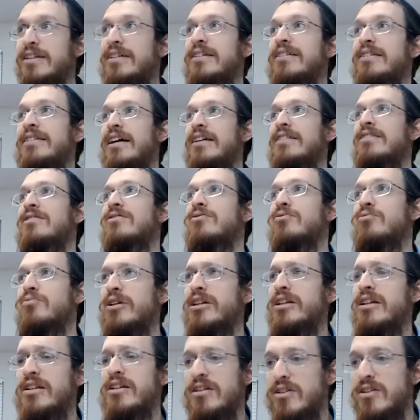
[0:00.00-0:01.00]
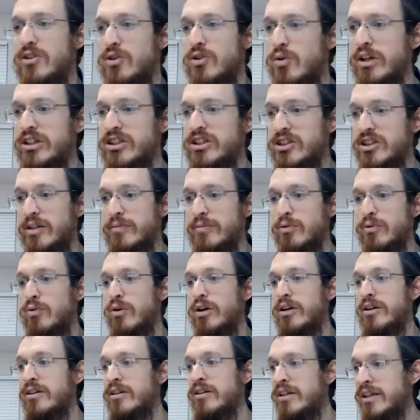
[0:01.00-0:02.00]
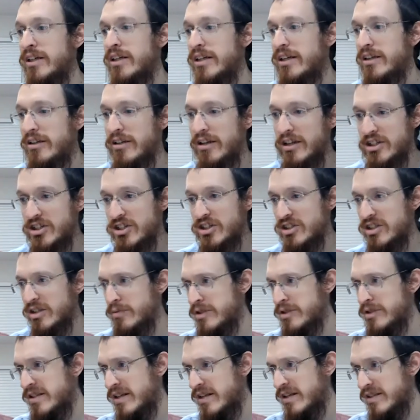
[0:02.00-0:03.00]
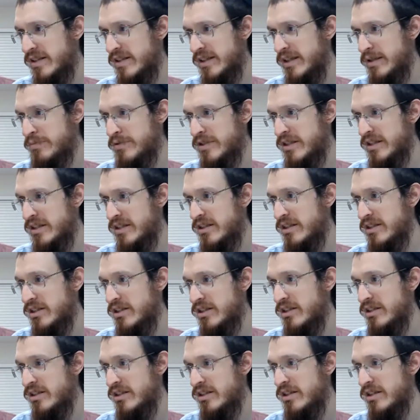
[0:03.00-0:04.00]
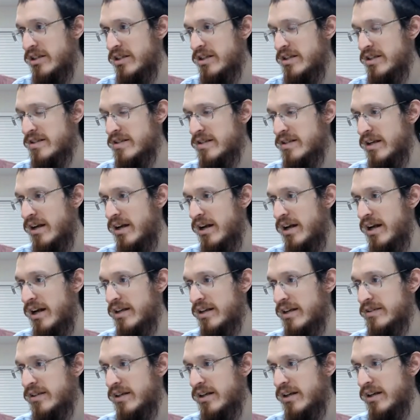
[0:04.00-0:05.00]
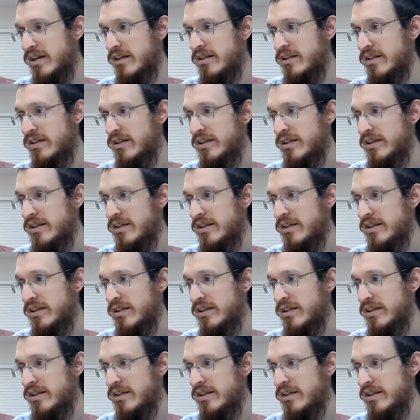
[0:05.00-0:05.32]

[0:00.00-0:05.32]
That's really question number one in a nutshell. Someone says, I keep seeing Isa Ata.